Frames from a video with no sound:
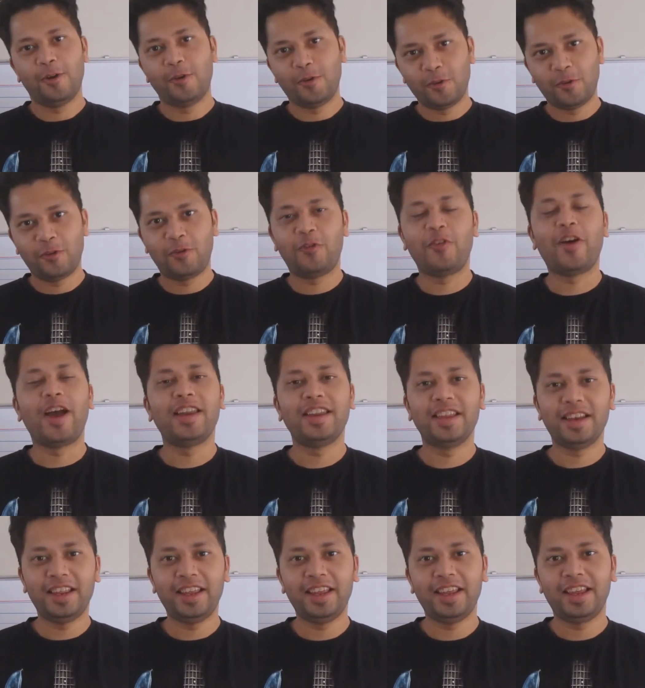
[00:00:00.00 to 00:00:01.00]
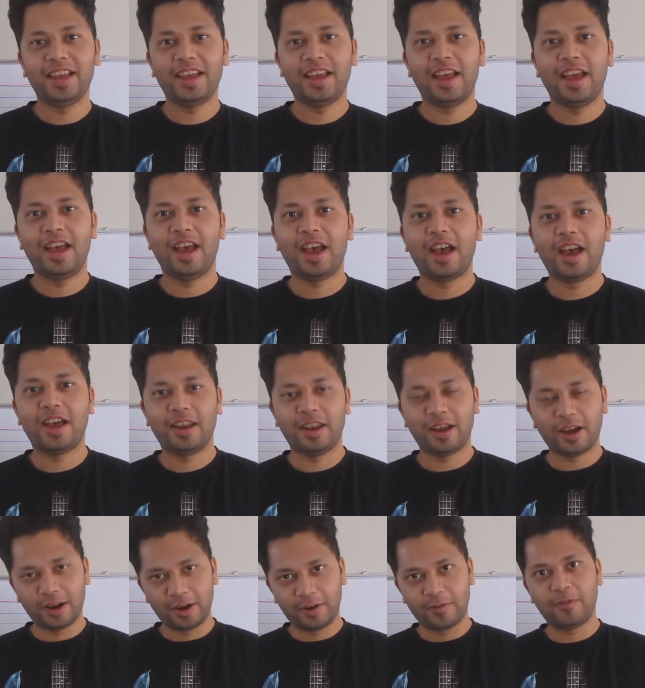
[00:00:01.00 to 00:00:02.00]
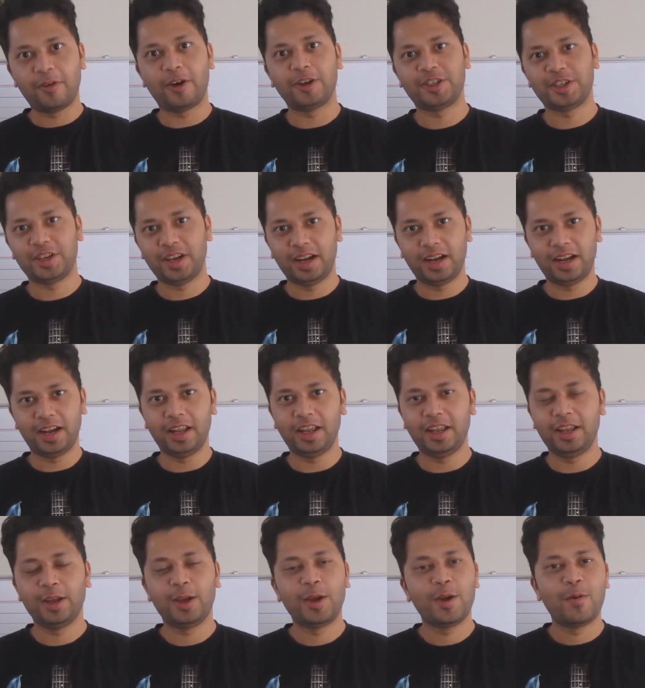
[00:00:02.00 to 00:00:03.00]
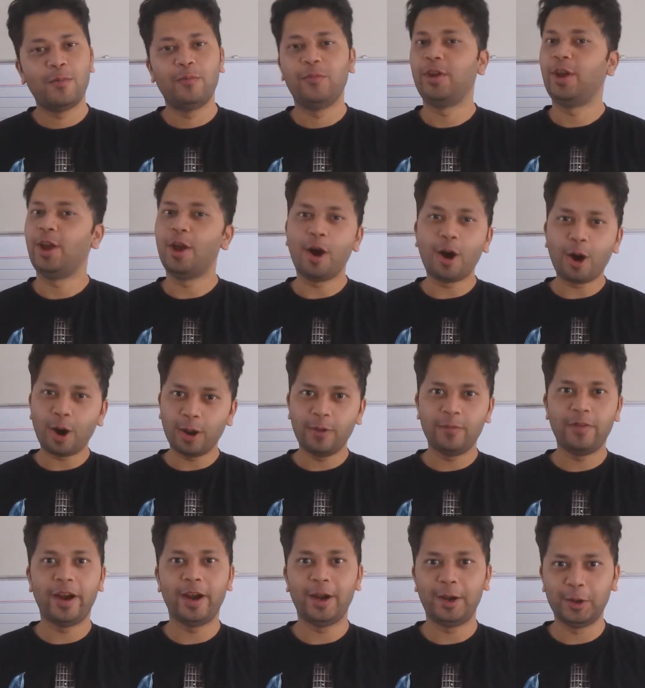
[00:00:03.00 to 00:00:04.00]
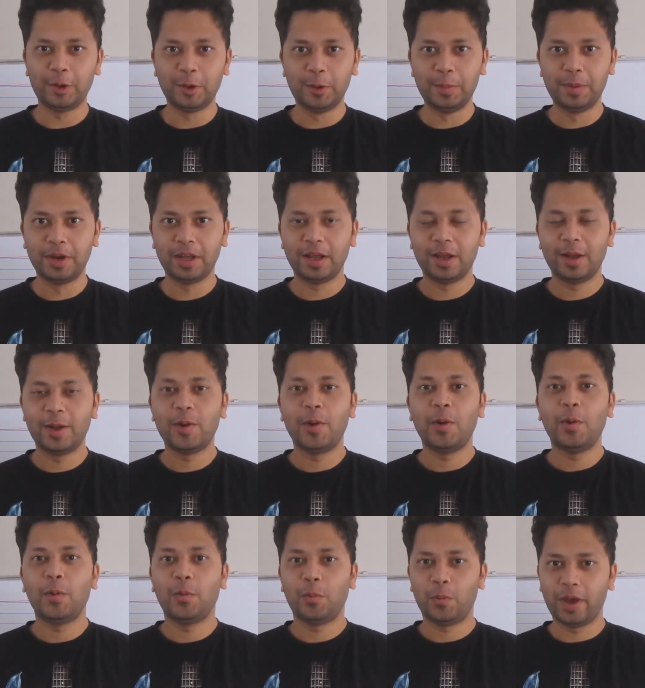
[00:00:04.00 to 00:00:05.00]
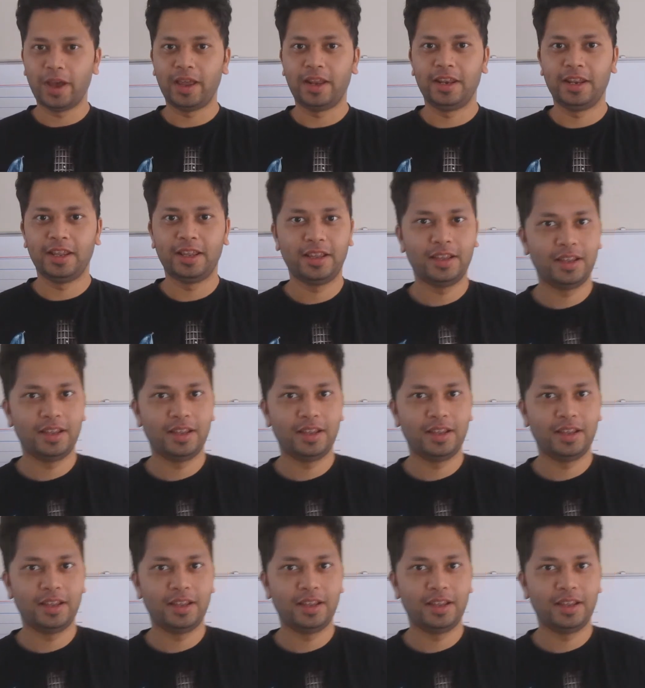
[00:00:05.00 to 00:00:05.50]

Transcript: Finally, and unfortunately, we all were doomed when